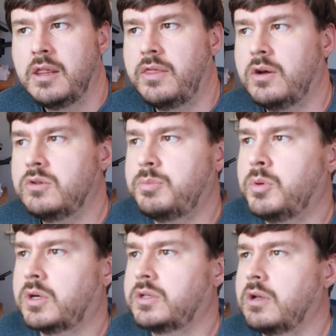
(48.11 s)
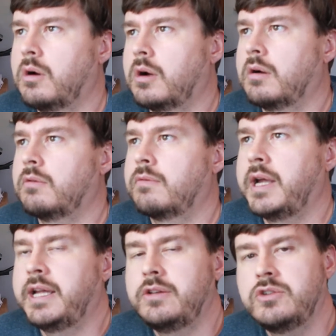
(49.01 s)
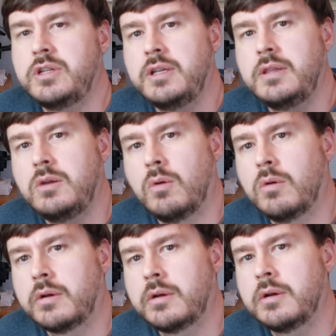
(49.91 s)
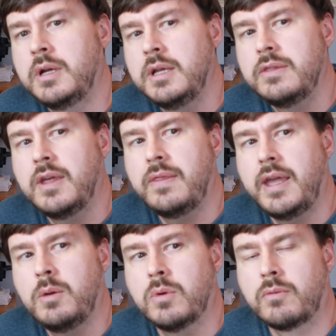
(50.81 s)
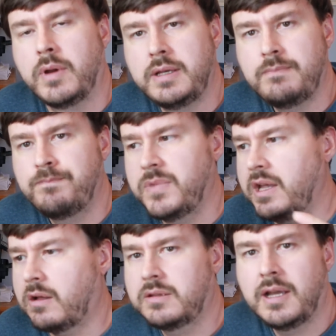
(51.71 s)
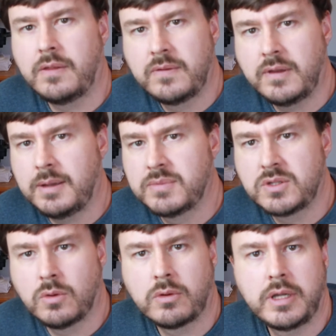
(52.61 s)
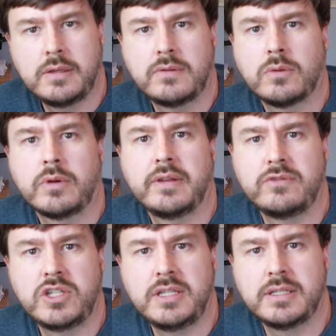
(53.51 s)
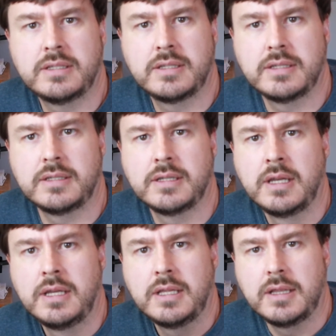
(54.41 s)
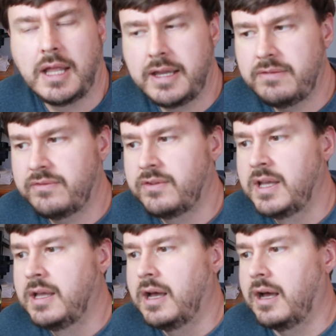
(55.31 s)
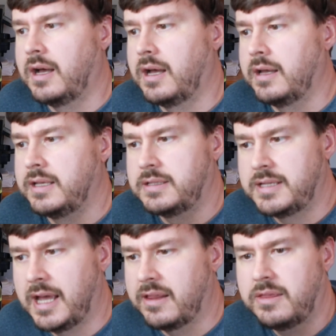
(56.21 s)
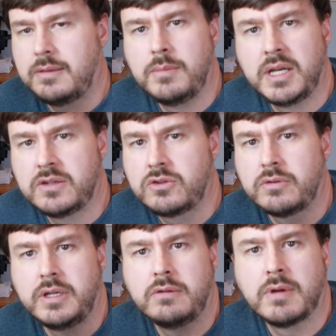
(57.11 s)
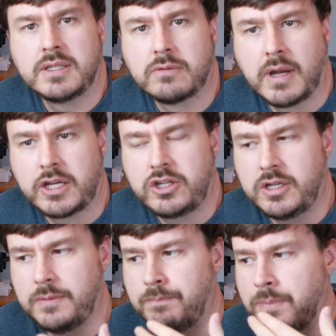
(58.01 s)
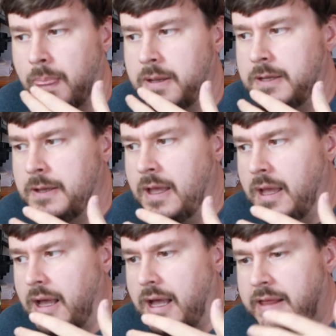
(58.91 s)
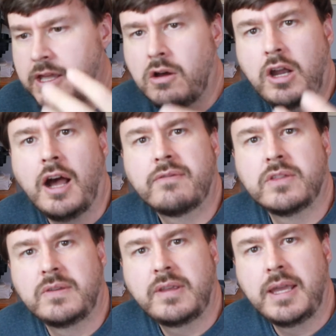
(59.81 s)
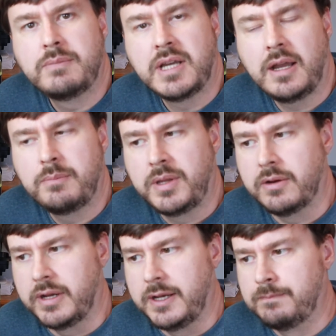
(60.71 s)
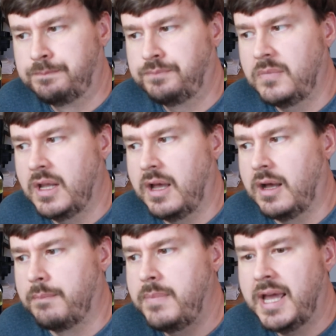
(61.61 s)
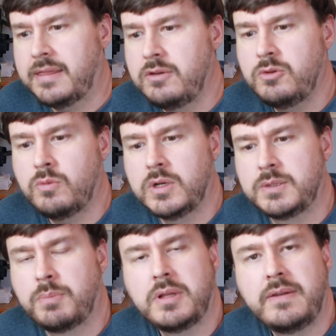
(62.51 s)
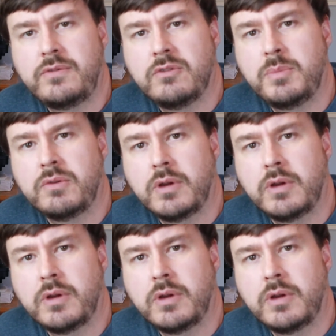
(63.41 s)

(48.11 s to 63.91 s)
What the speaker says: Those books are arranged in the order that they were written. They all tell the same story, the story of Jesus' life, his death, ministry, resurrection. And they all cover the same time period. Matthew was believed to have been